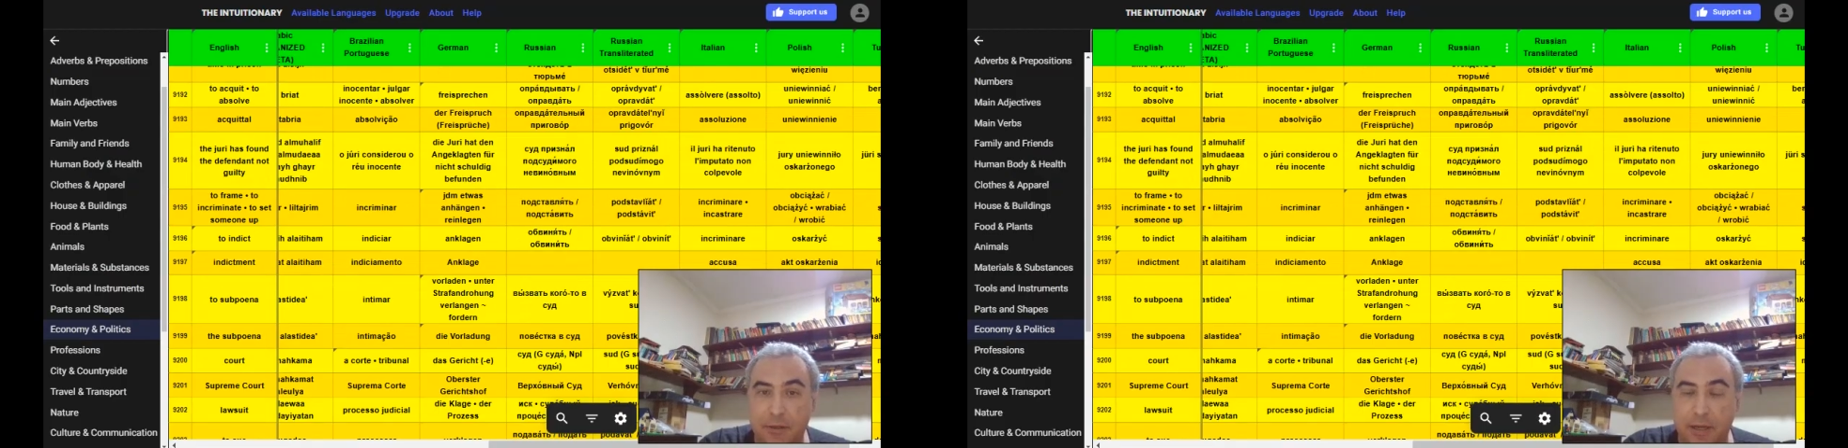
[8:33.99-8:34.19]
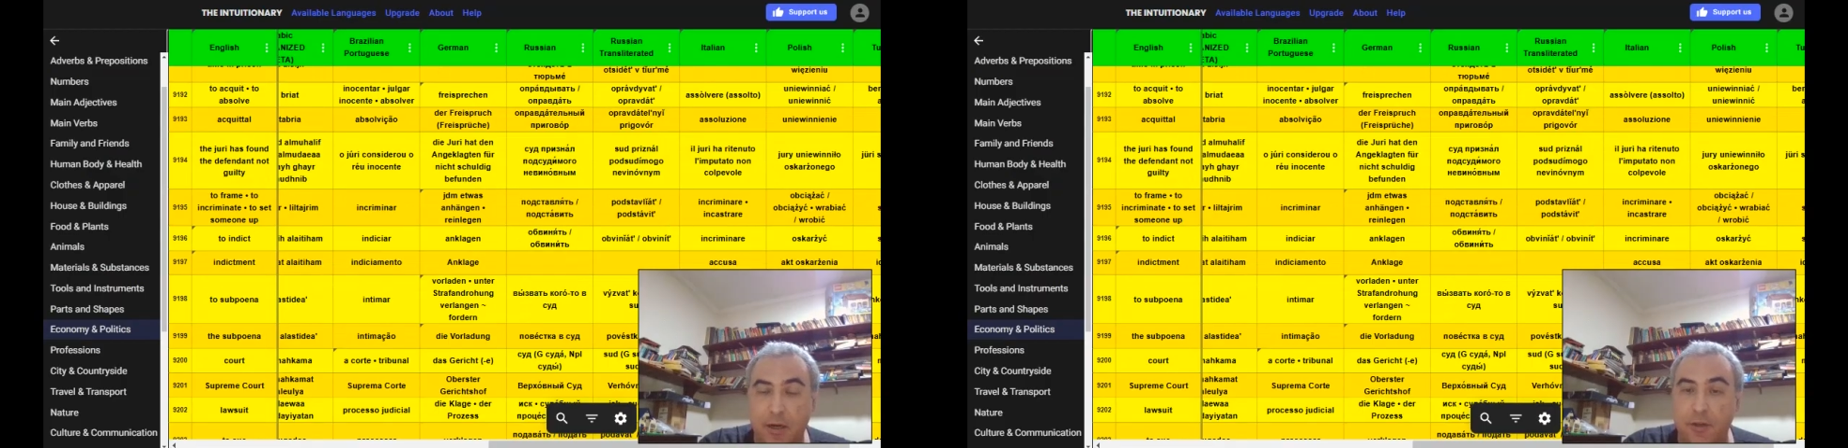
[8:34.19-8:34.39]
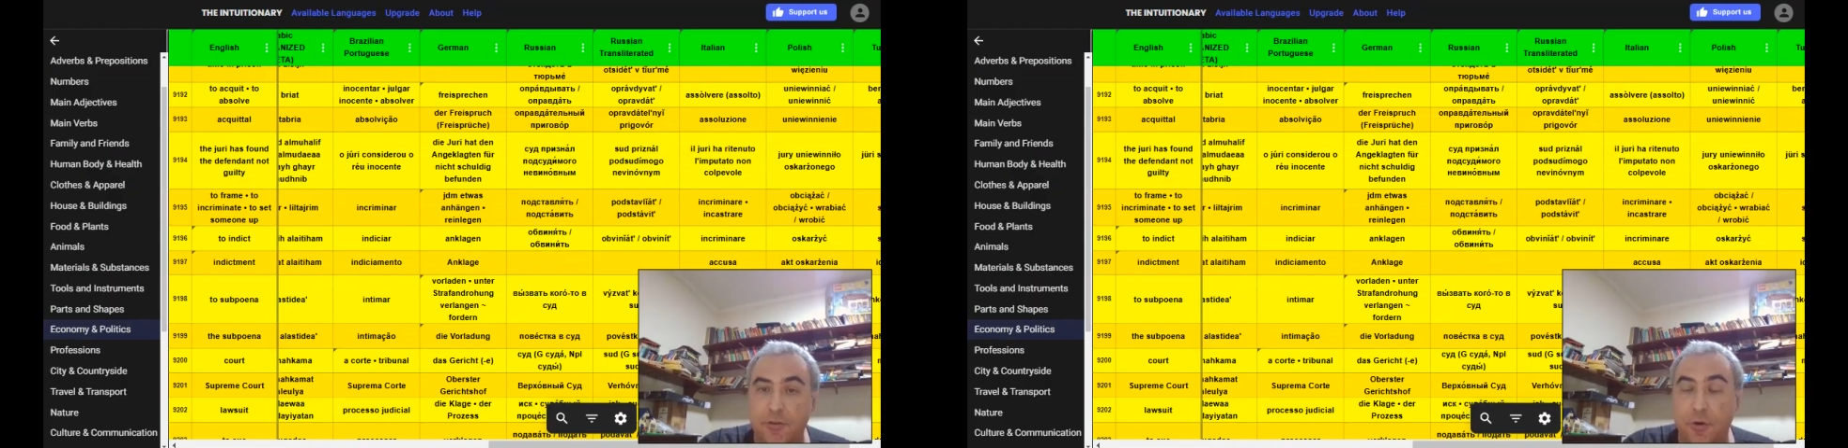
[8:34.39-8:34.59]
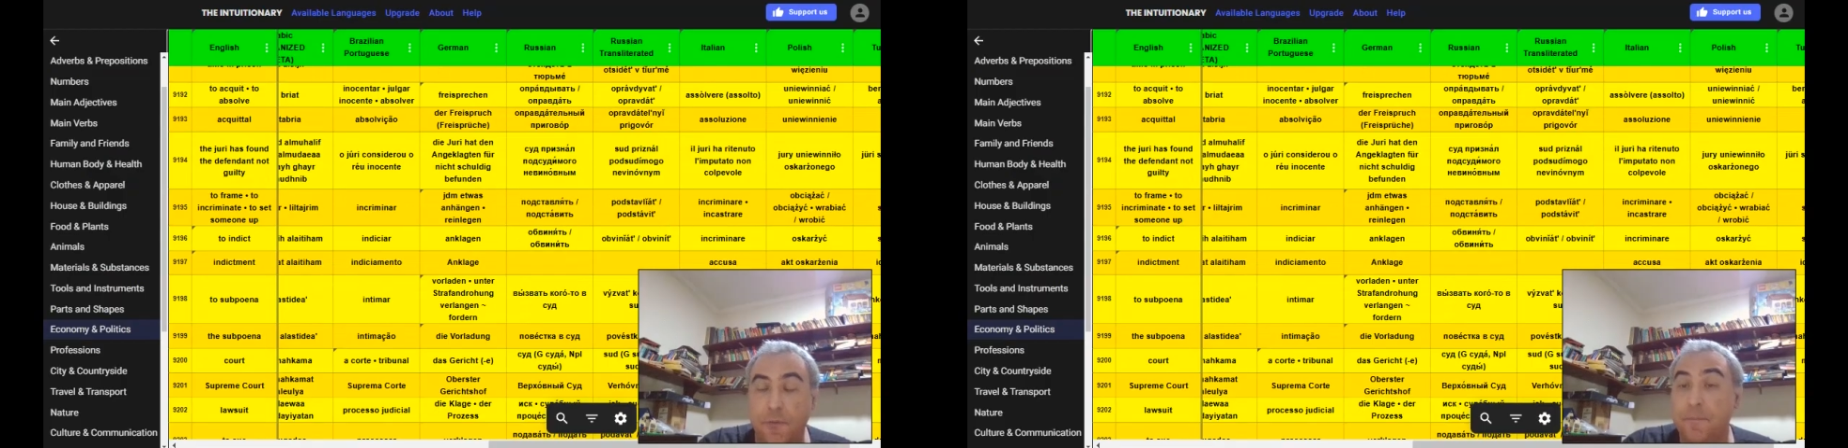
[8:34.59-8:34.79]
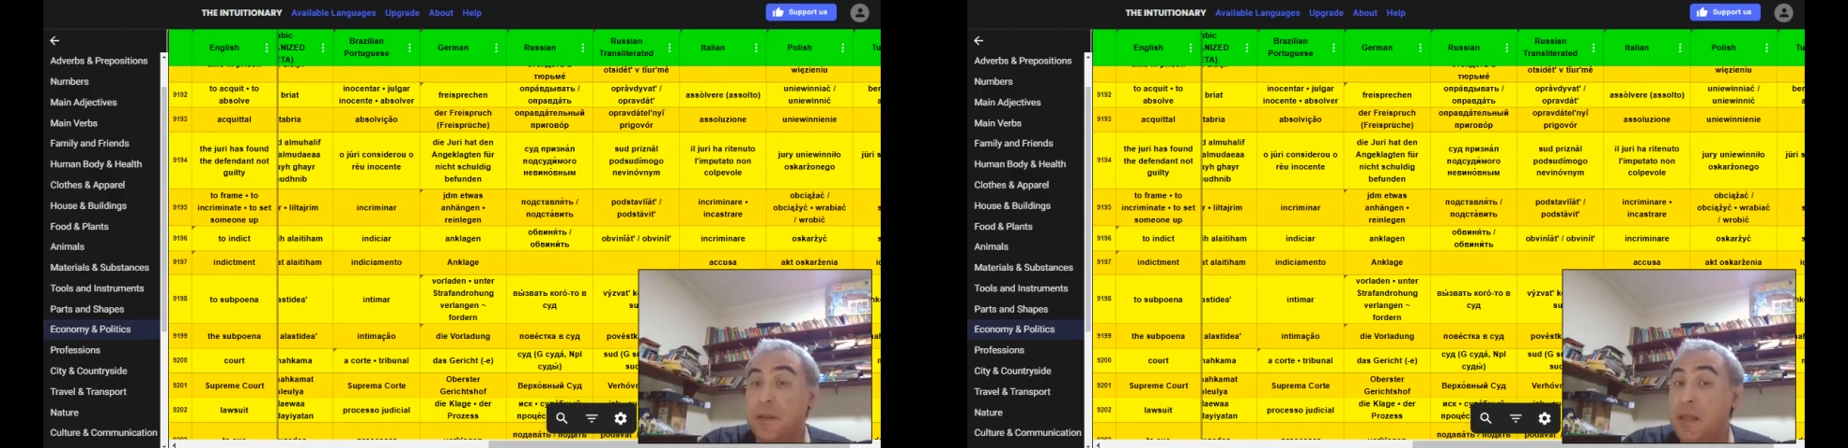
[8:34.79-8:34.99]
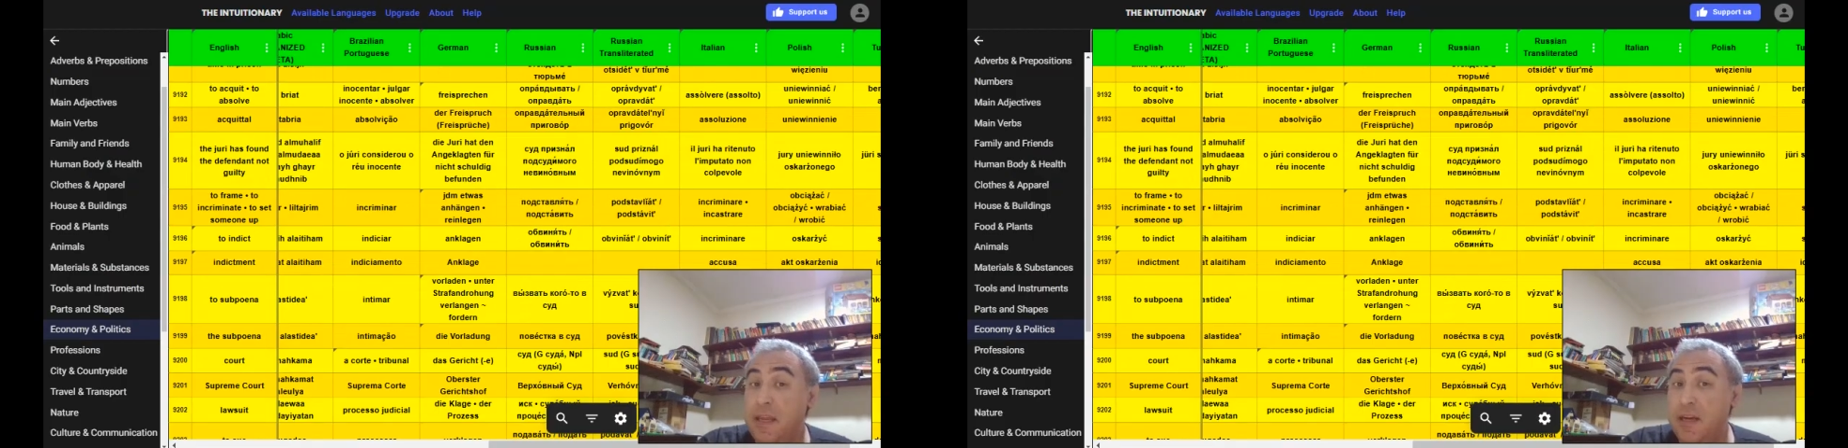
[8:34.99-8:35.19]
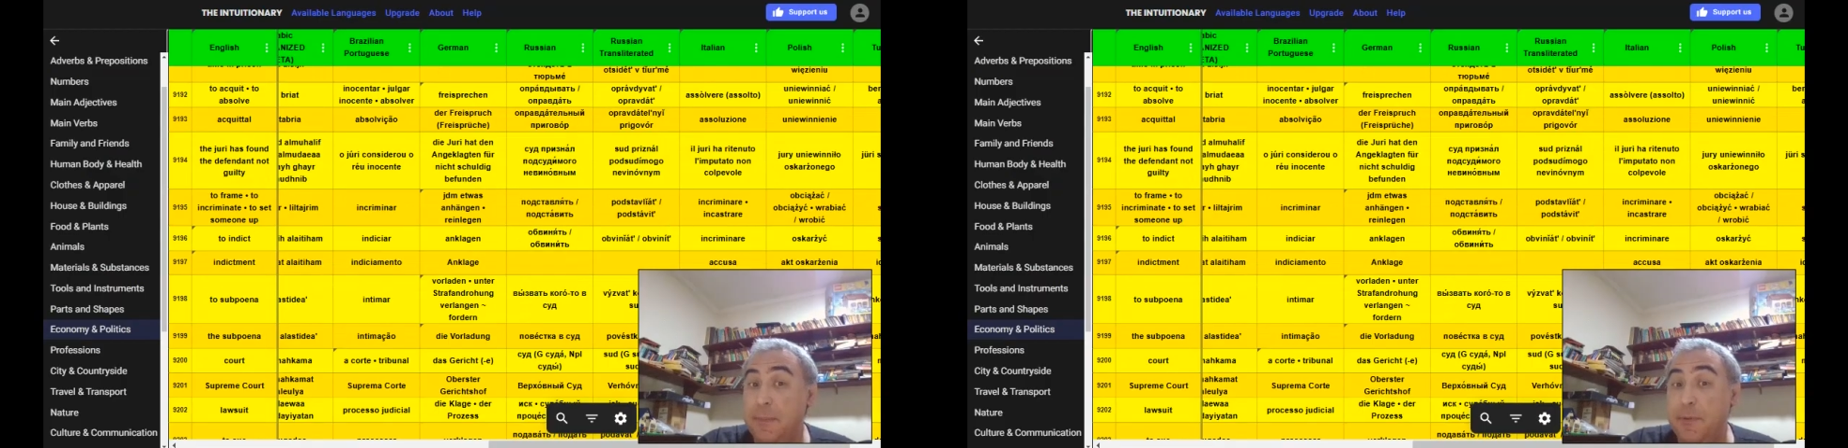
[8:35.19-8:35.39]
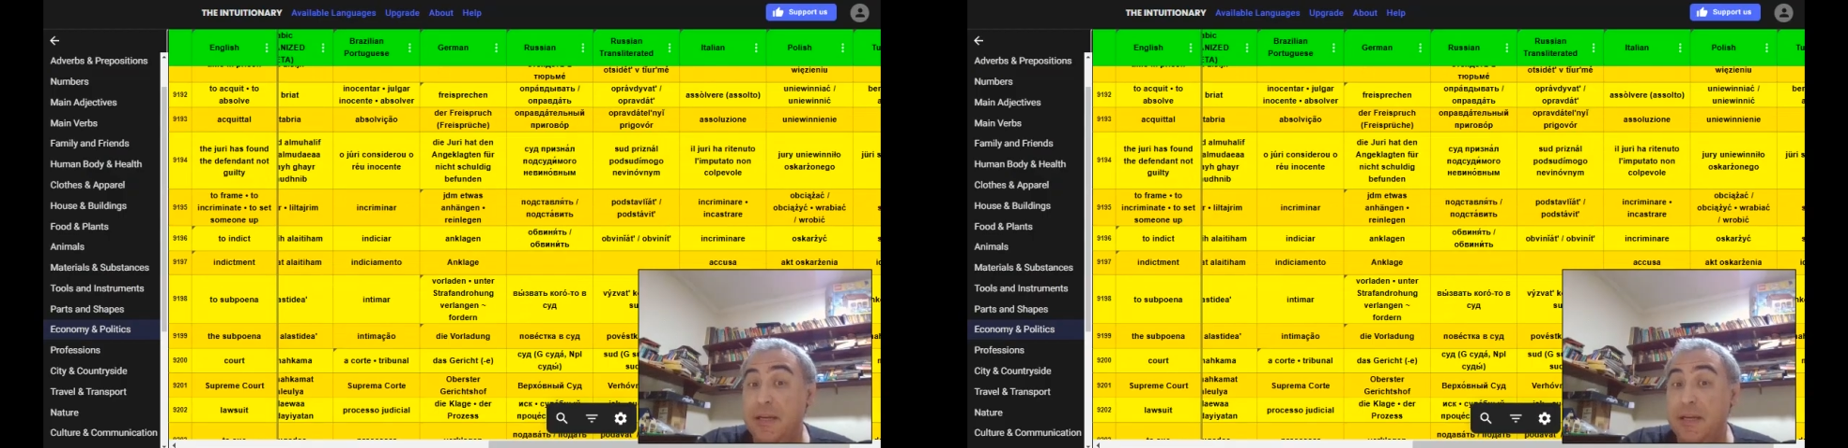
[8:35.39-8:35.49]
You can also hear the